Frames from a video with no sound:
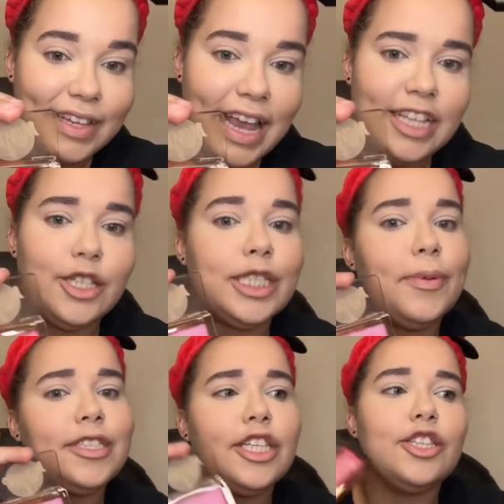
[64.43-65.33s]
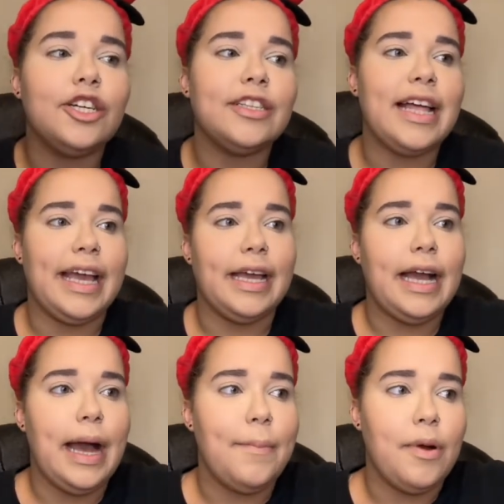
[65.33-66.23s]
So it's supposed to look
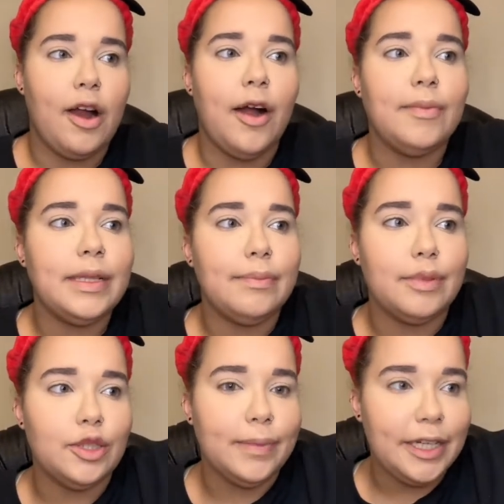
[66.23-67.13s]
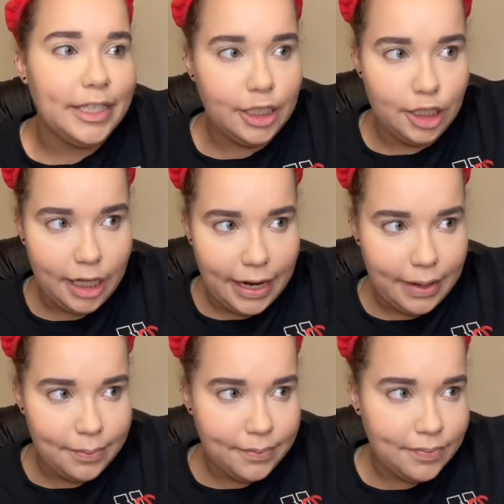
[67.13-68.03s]
like probably blueberry
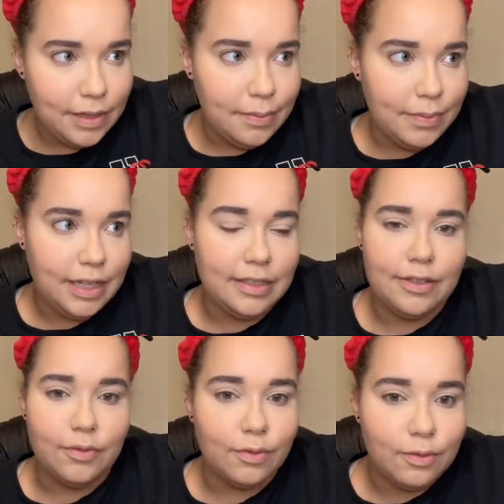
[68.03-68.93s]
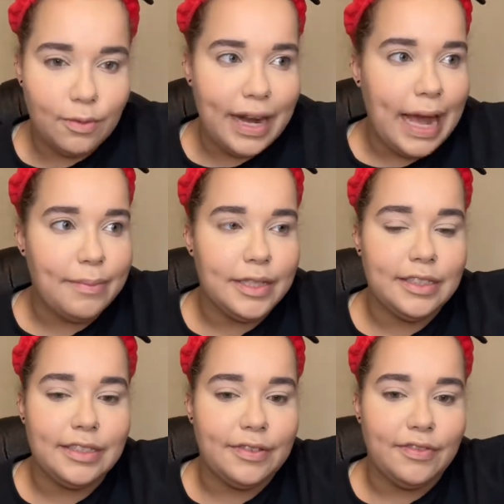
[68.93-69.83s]
jam because of what
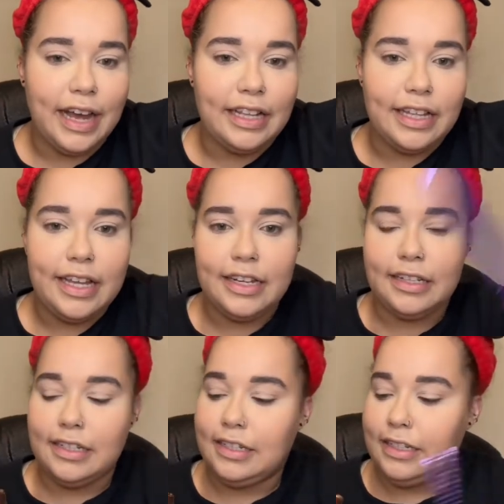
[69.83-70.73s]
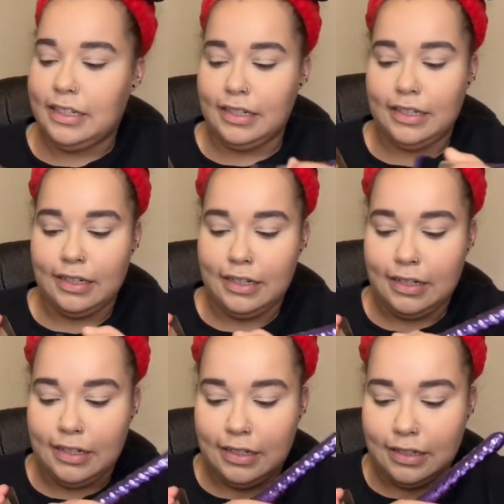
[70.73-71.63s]
happens to violet.
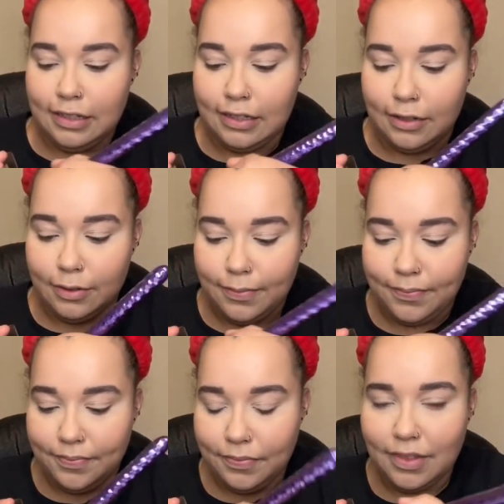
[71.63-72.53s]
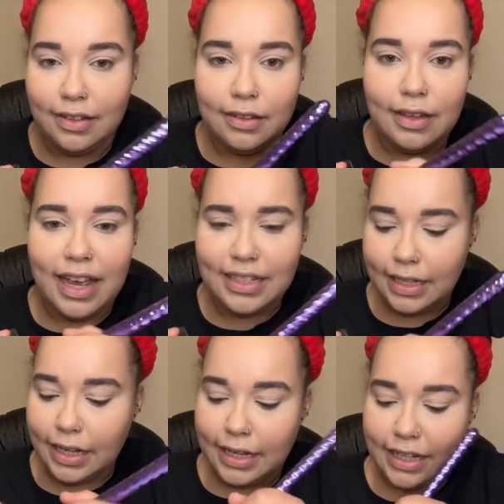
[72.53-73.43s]
So it's
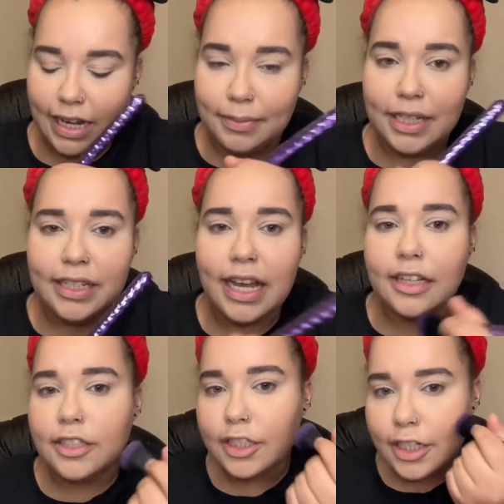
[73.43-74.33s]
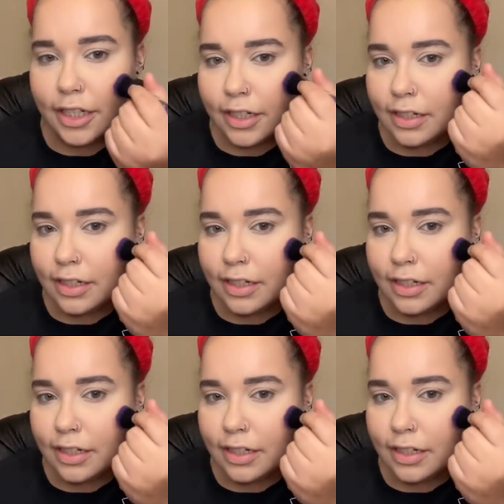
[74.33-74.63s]
like a gummy texture.